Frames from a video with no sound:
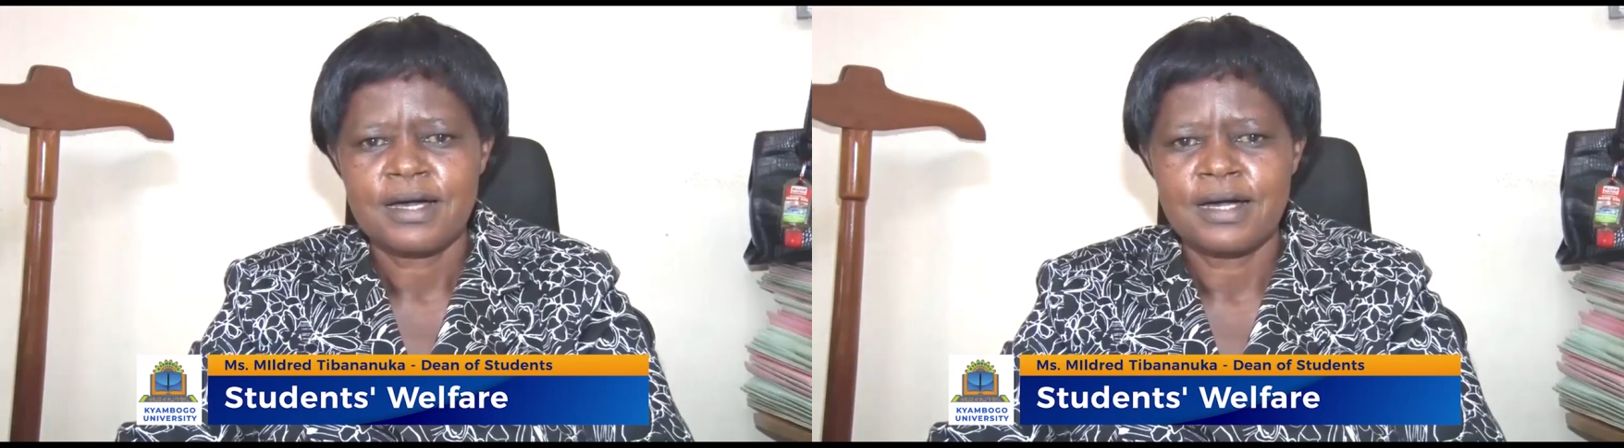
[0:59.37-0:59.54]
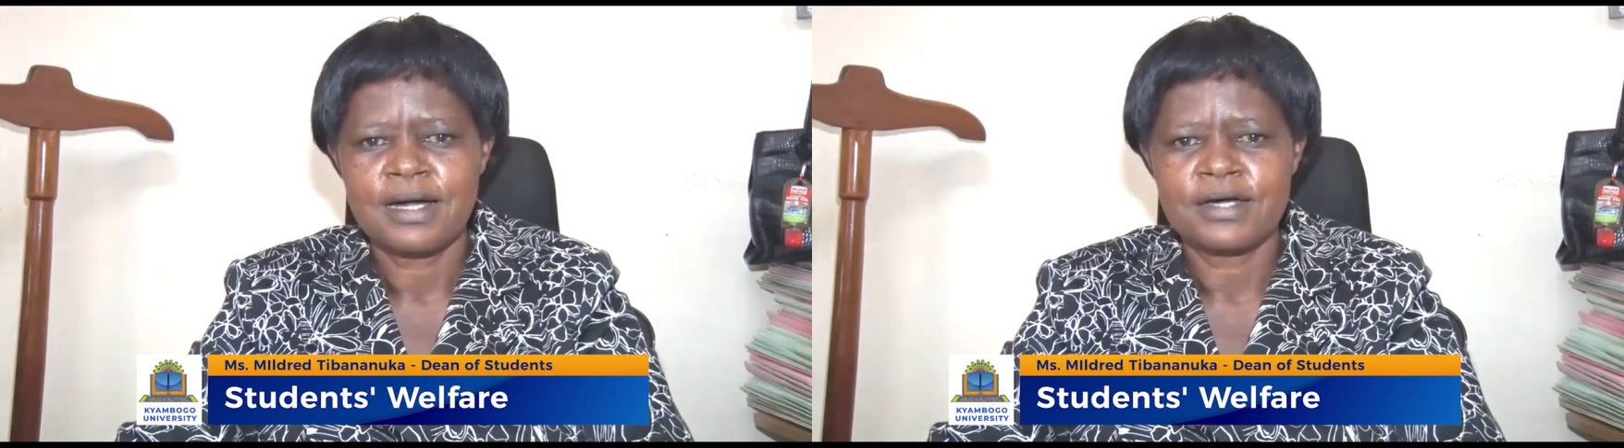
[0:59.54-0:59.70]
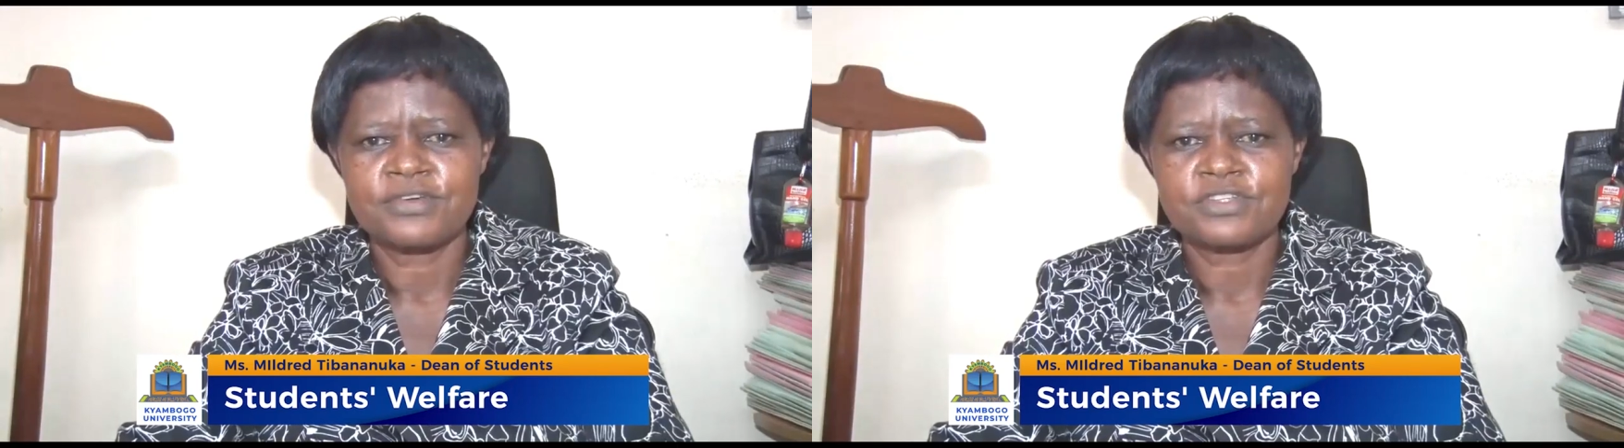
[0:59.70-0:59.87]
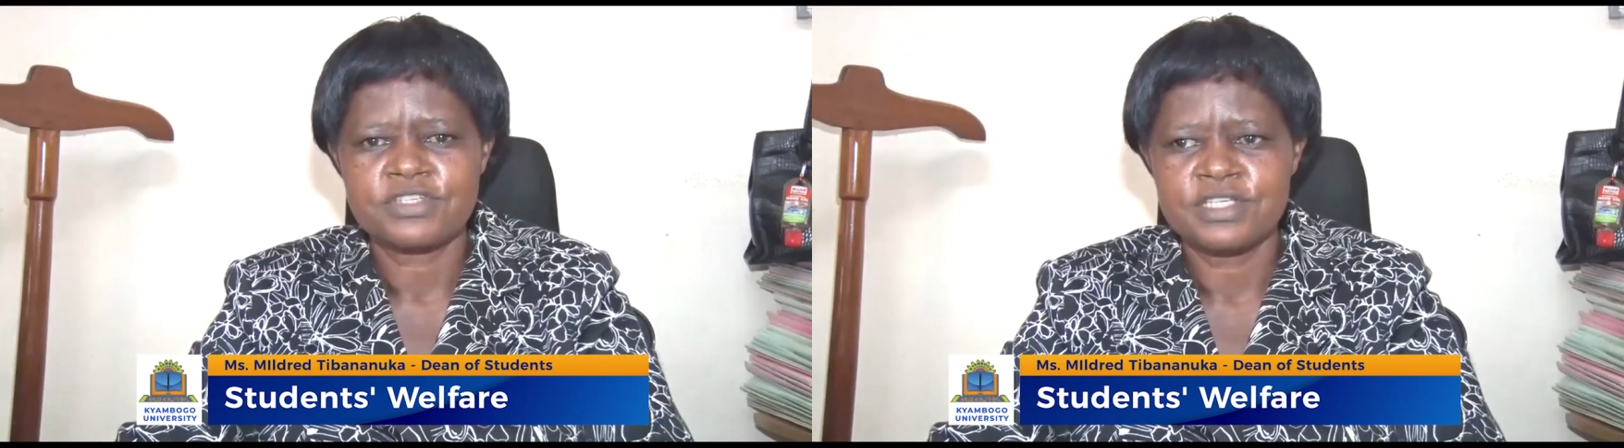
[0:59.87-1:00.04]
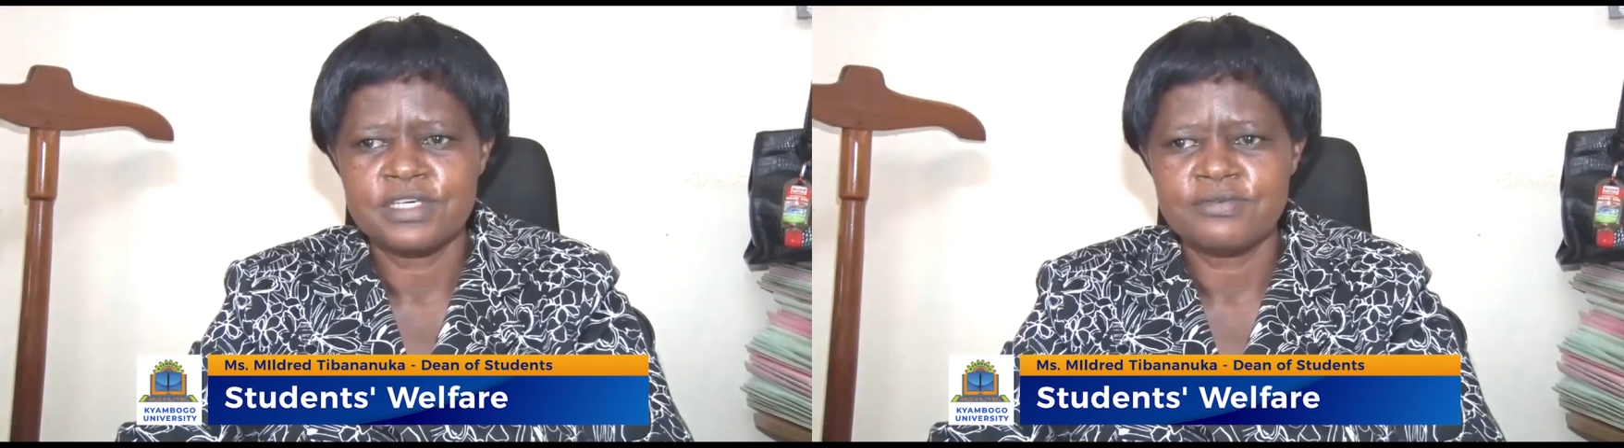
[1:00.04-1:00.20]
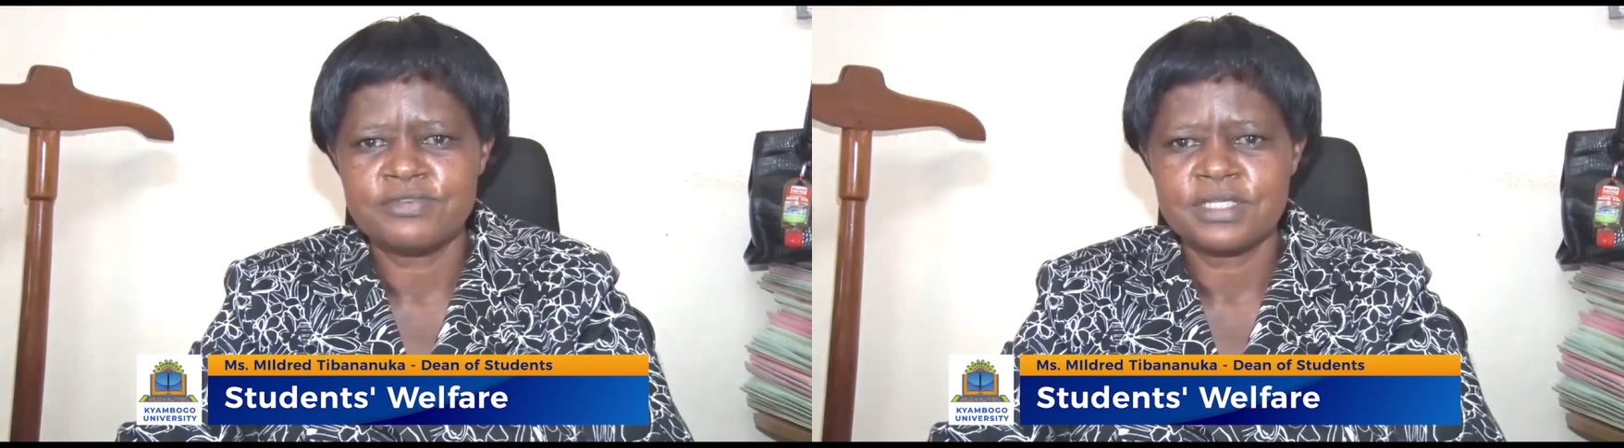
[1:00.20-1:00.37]
are
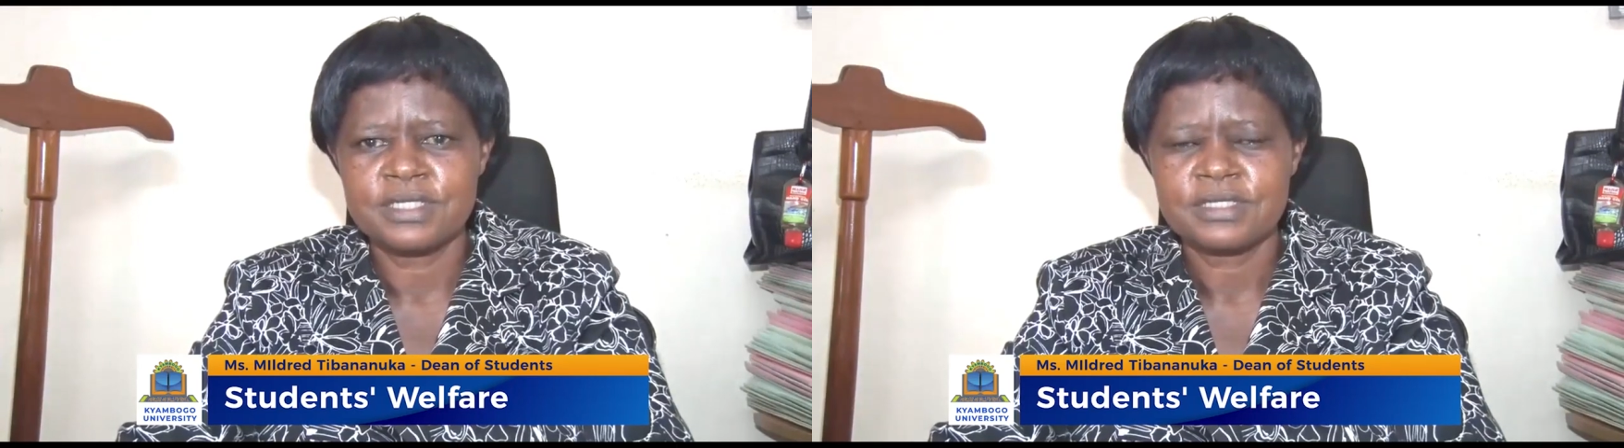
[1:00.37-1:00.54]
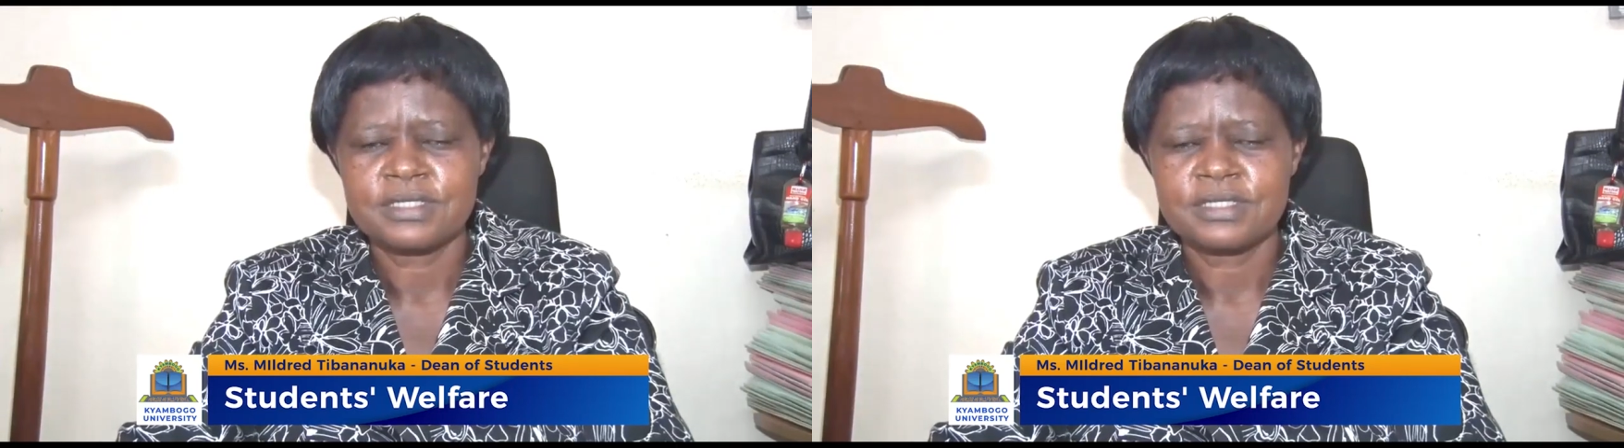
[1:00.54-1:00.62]
received,